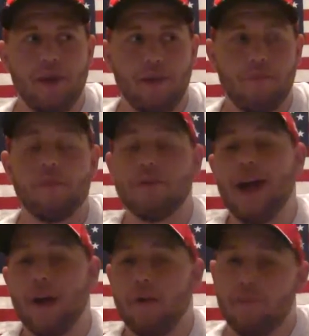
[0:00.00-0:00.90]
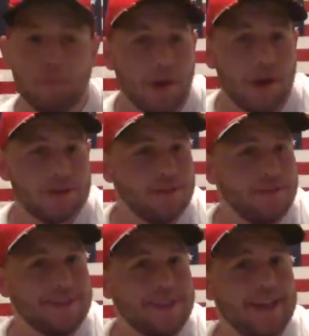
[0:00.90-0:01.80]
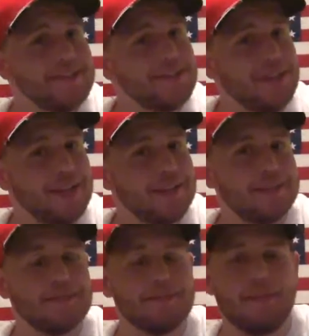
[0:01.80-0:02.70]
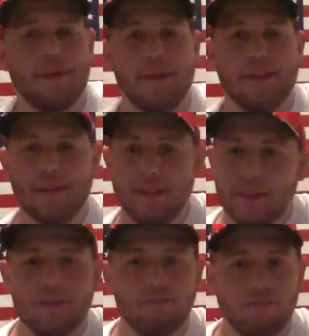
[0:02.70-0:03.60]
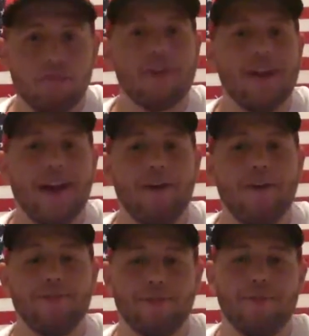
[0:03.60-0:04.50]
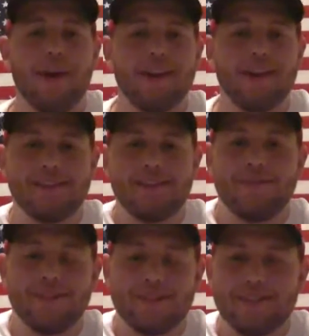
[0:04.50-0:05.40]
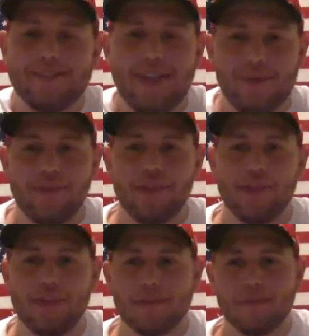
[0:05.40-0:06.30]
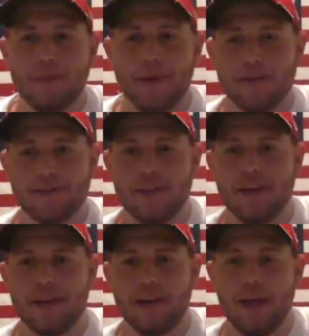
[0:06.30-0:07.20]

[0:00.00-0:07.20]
For now, the Browns defense has a chance, but for now, the Vikings defense is definitely leaps and bounds ahead.